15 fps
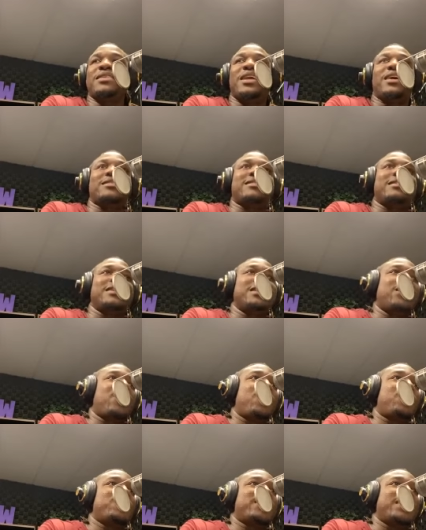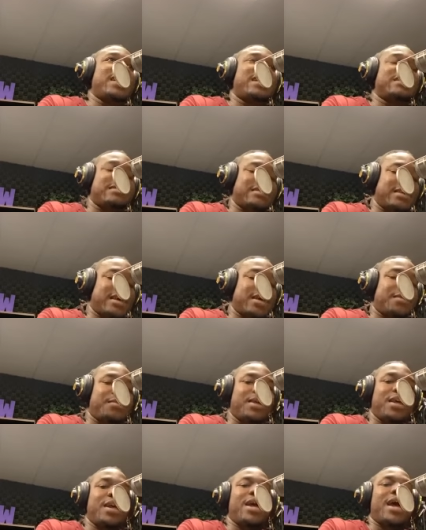and I'll see y'all next time.
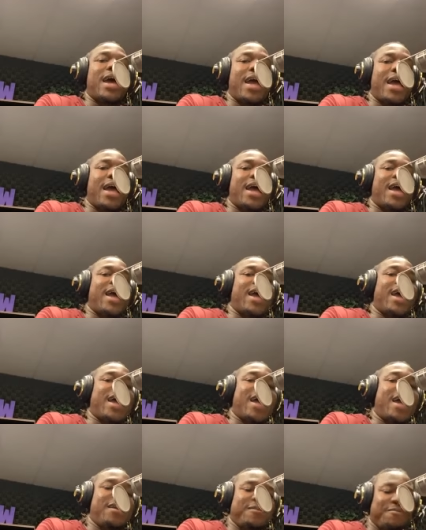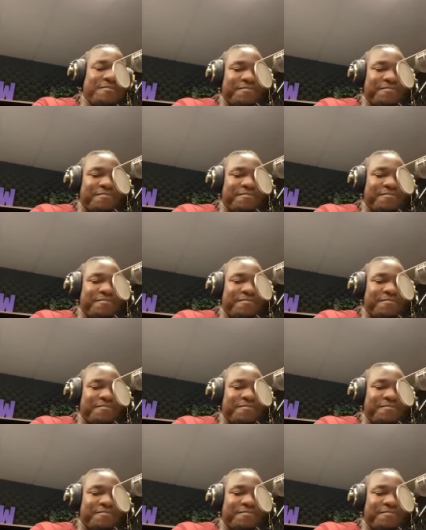Uh-huh.